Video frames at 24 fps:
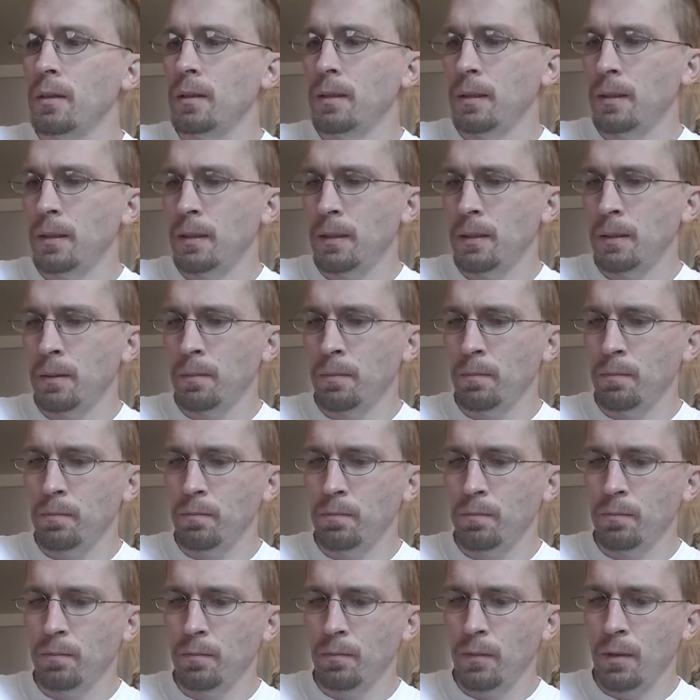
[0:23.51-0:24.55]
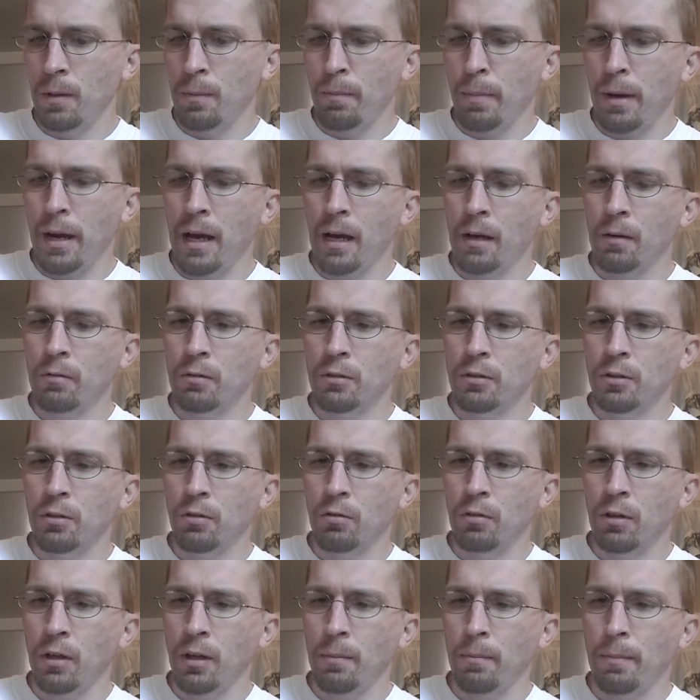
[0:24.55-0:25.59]
Um, the bag was
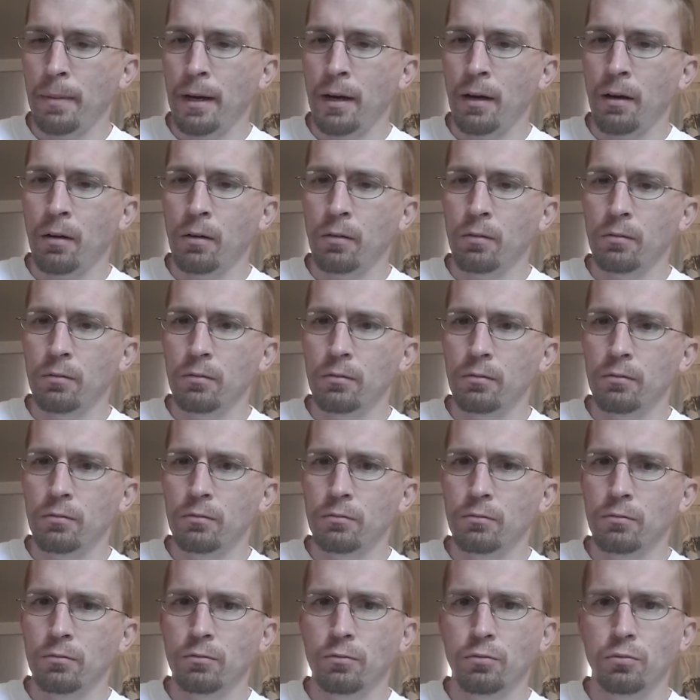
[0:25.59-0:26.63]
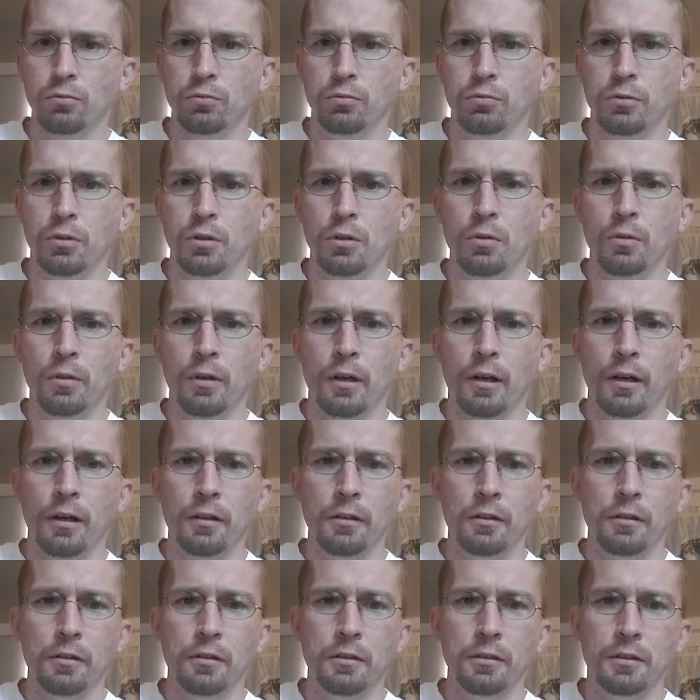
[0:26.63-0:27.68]
only about two
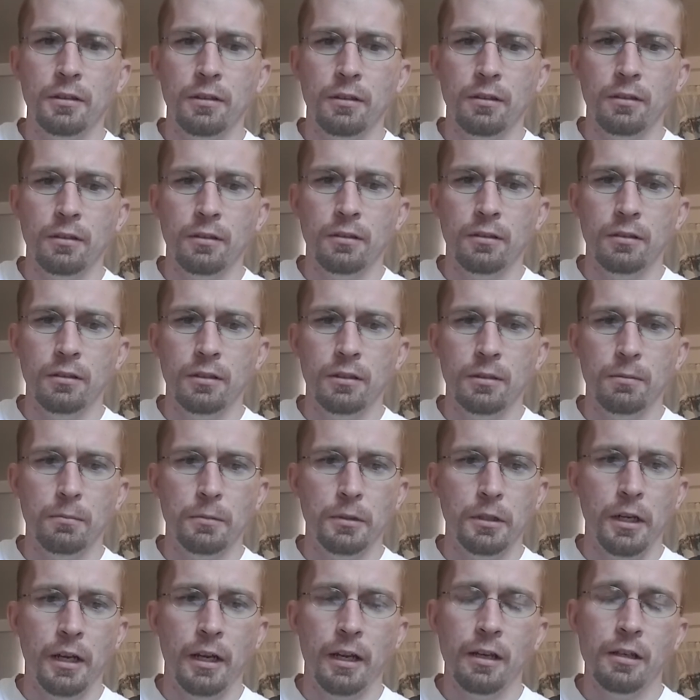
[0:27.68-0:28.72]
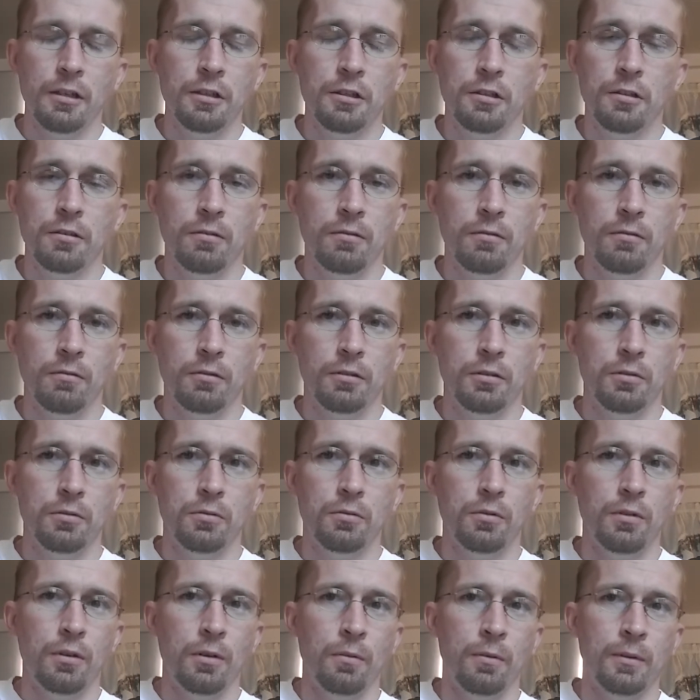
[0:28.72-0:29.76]
dollars and some change, which
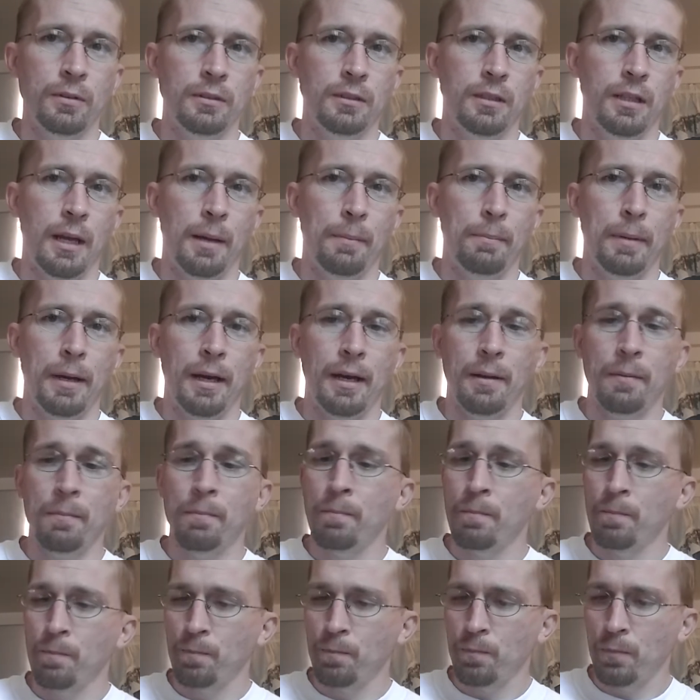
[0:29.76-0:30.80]
really wasn't that bad.